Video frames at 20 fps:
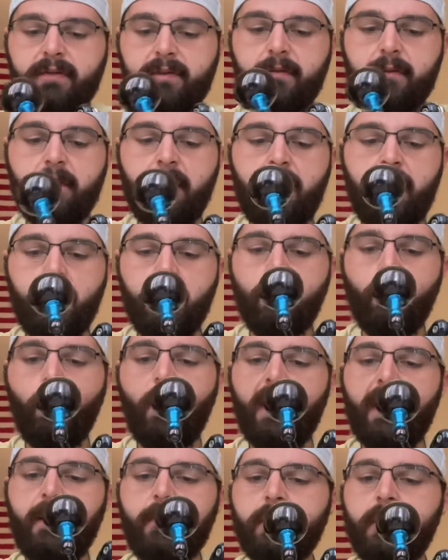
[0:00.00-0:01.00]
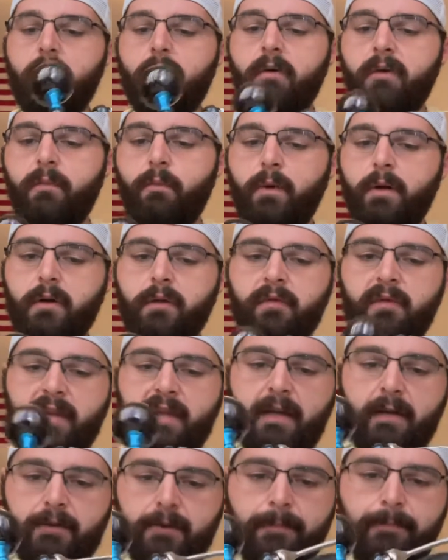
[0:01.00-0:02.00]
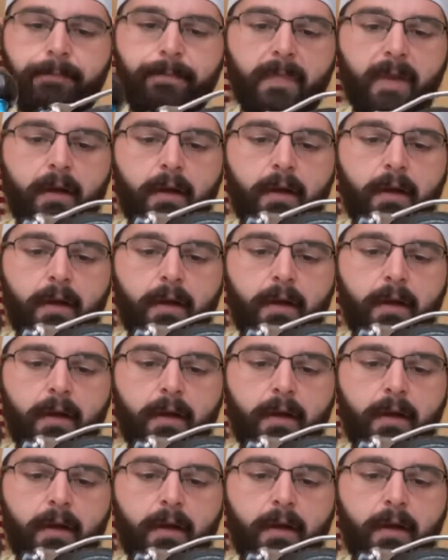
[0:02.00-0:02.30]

and why you would go with one over the other.